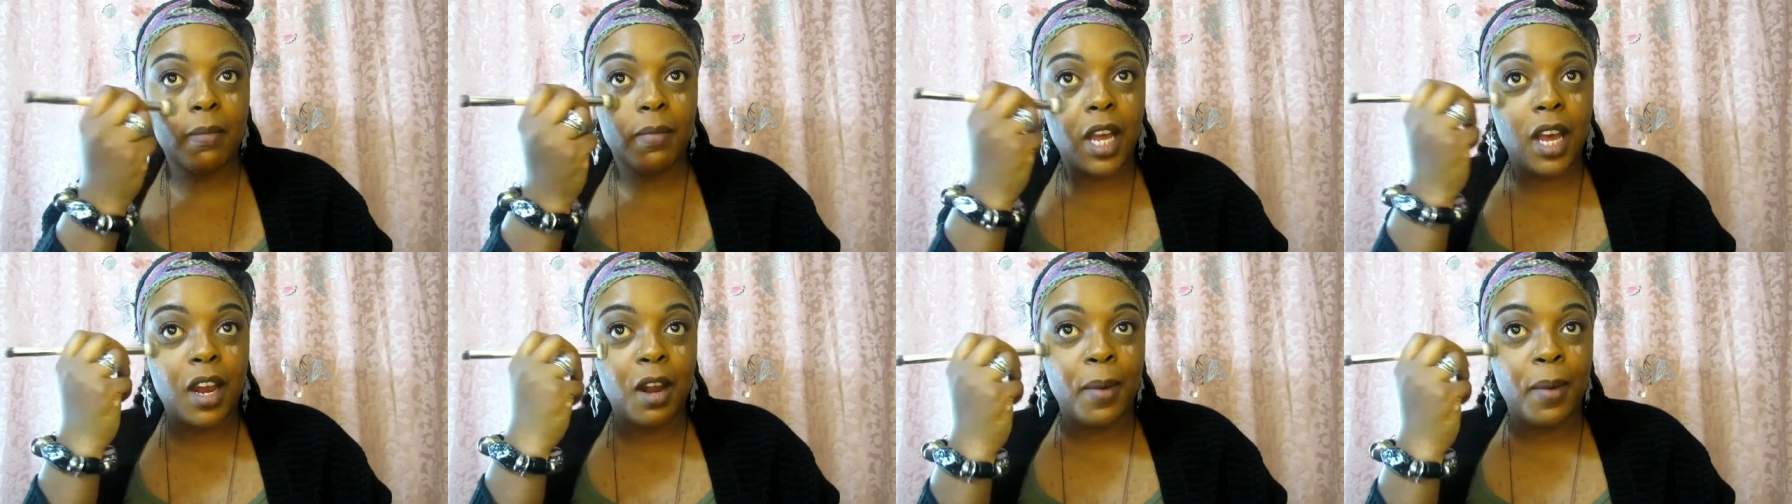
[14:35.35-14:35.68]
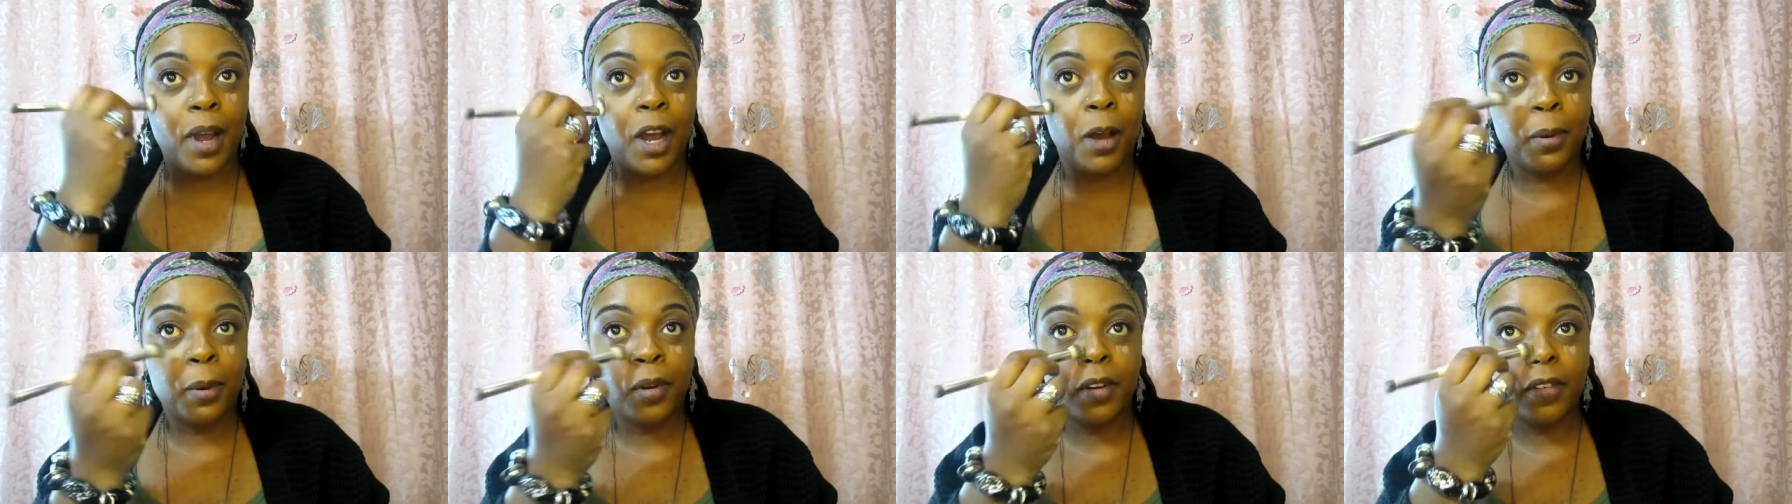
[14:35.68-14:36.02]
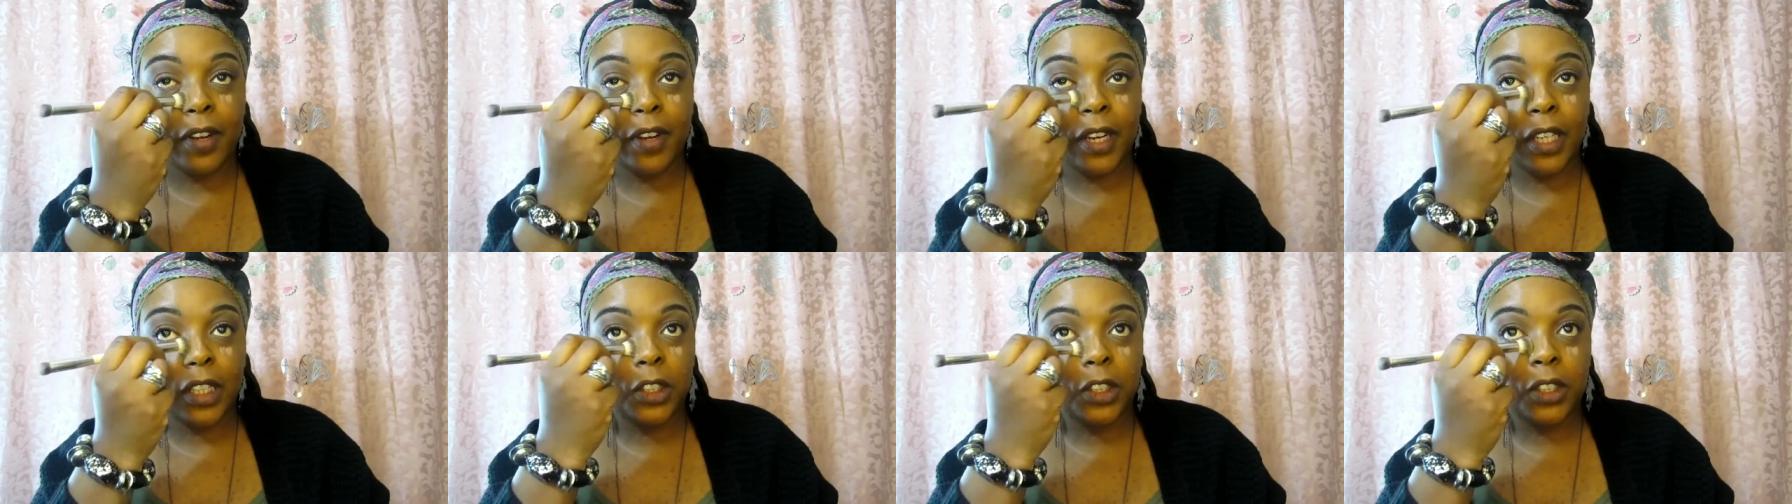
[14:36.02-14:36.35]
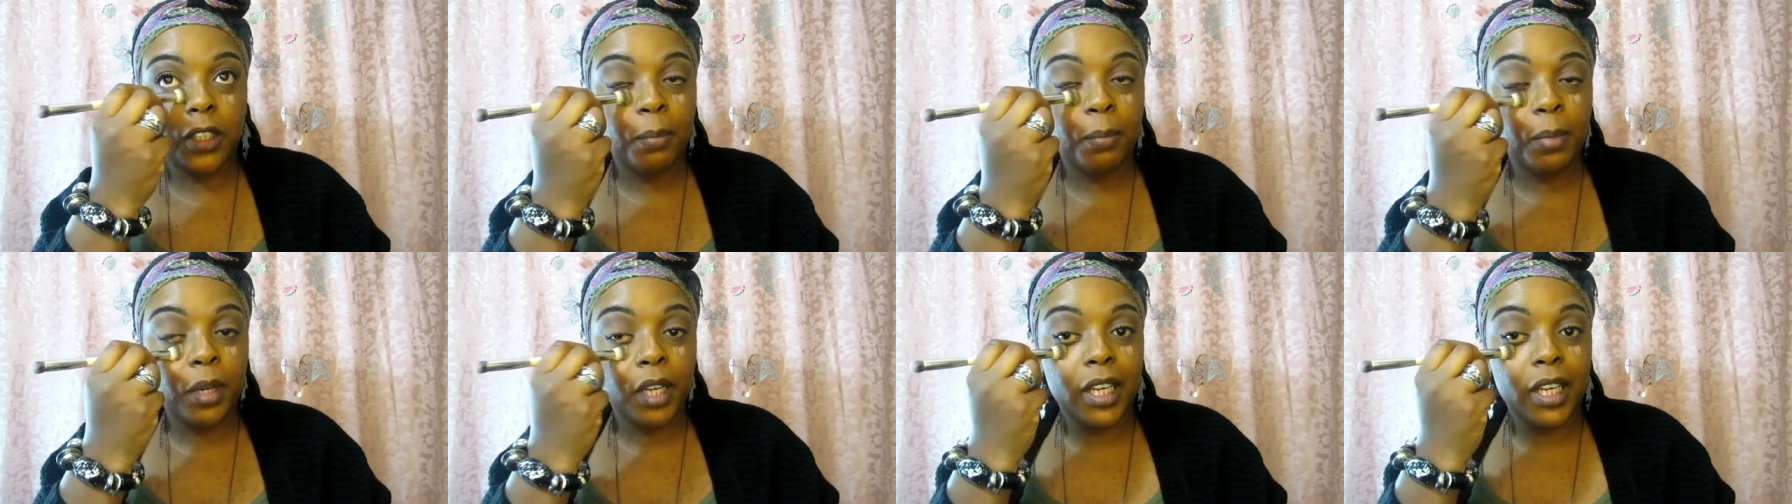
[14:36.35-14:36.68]
not about
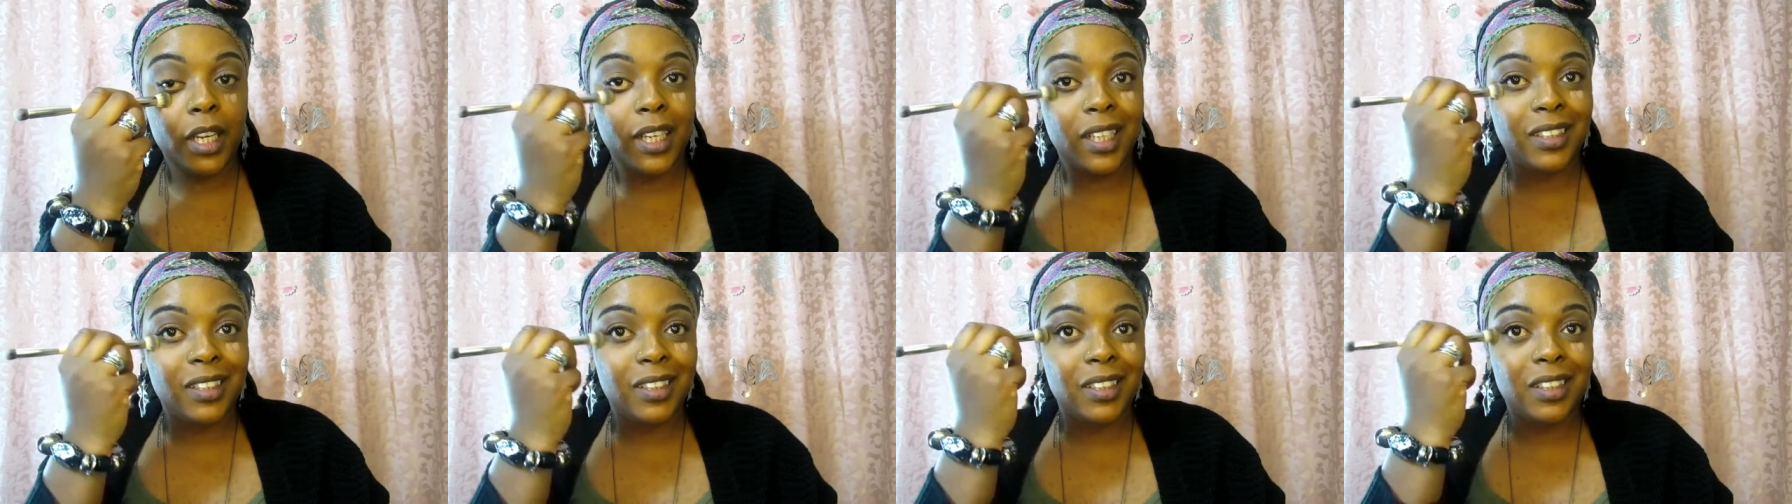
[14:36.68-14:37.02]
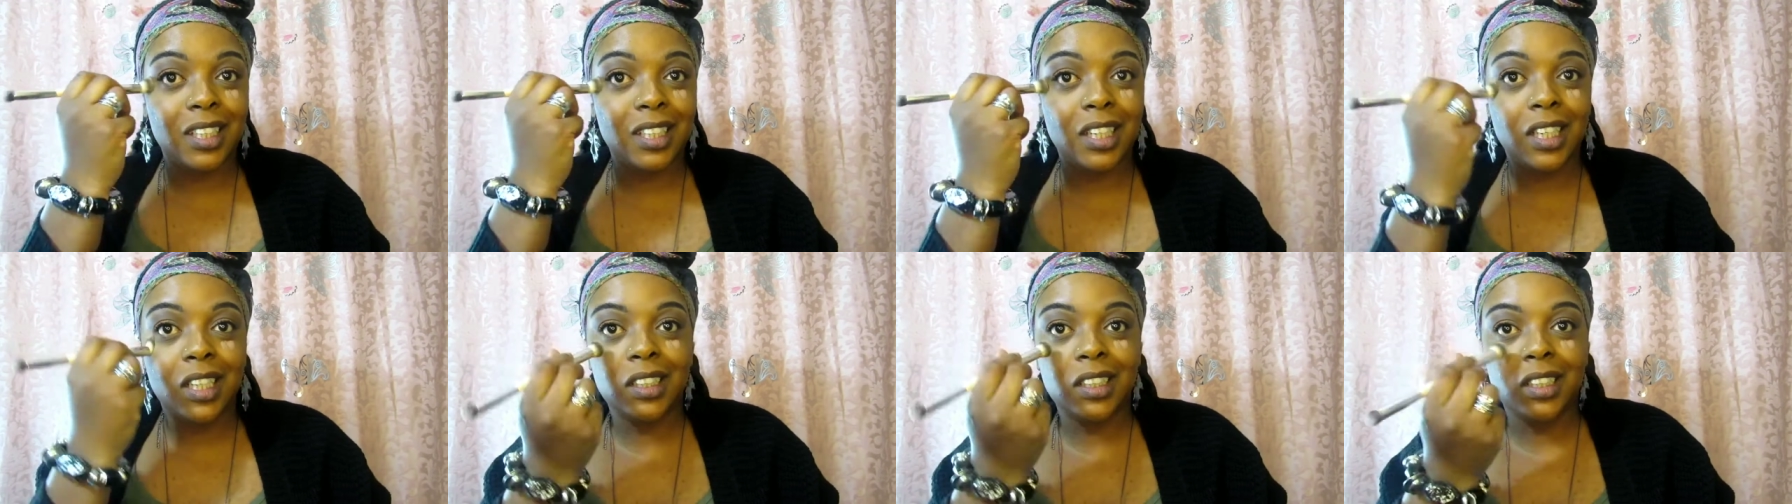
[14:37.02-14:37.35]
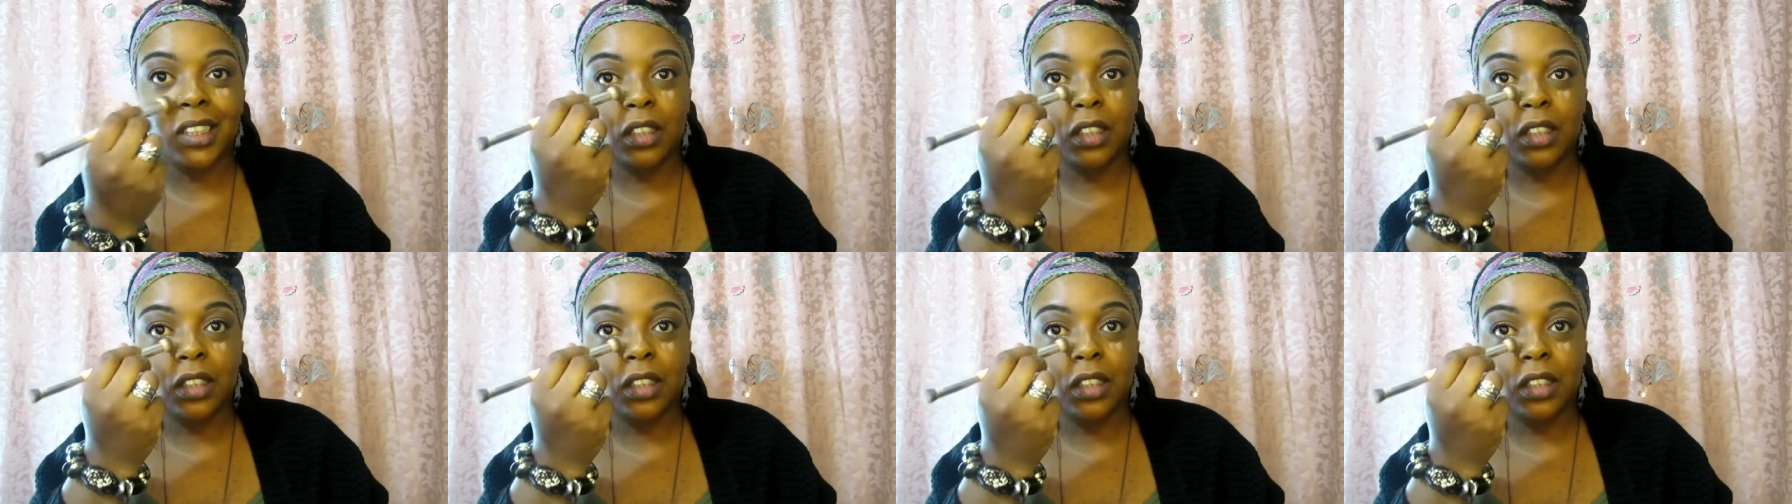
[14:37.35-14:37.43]
perfection, but like I said,